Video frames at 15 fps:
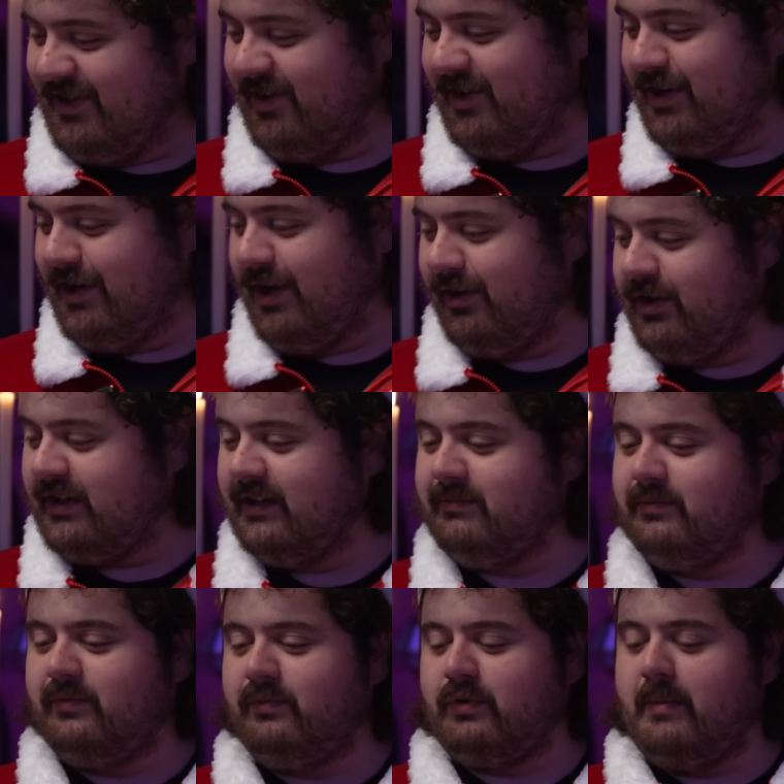So, you know, you
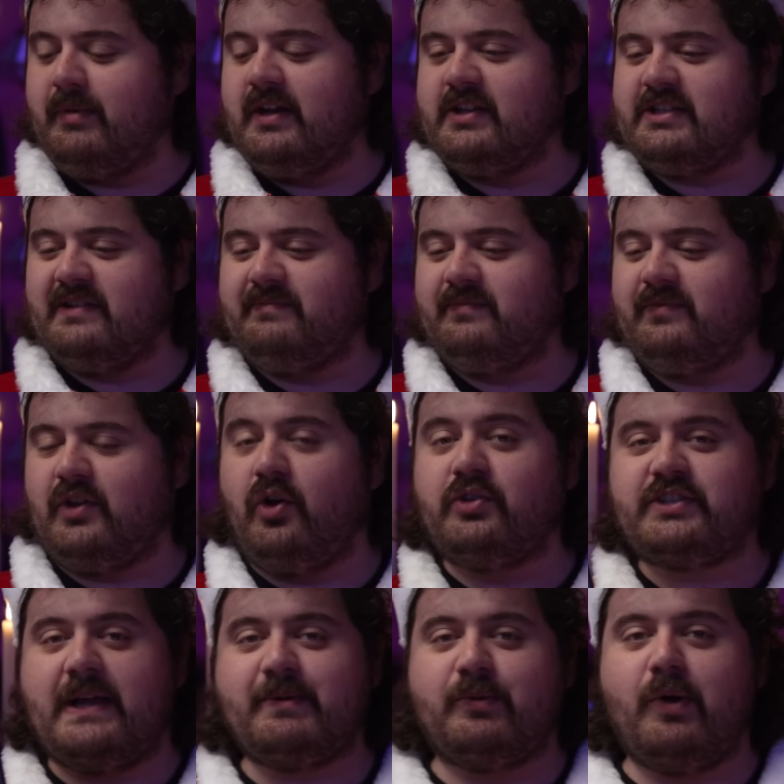can reminisce and the whole
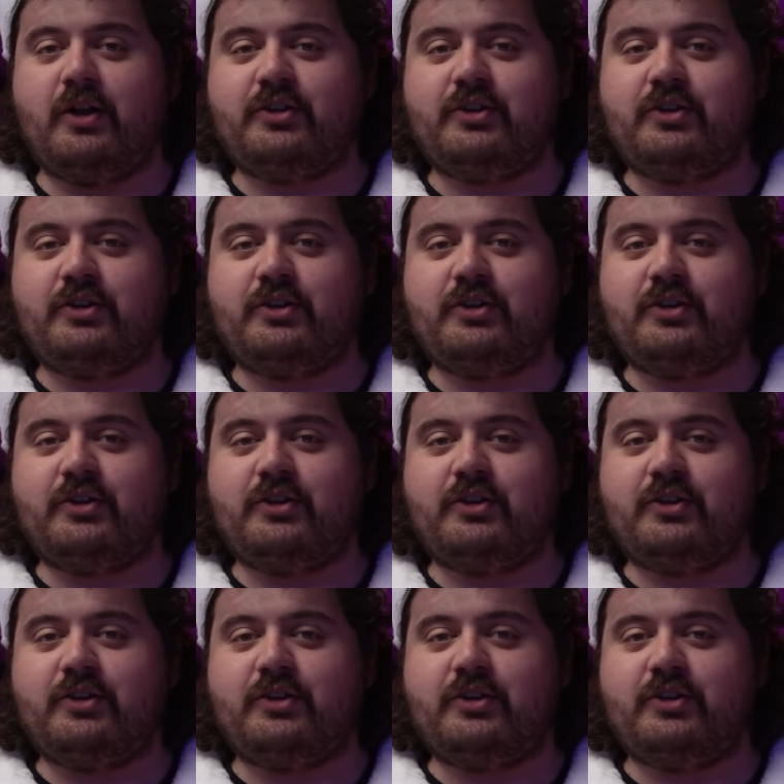time you're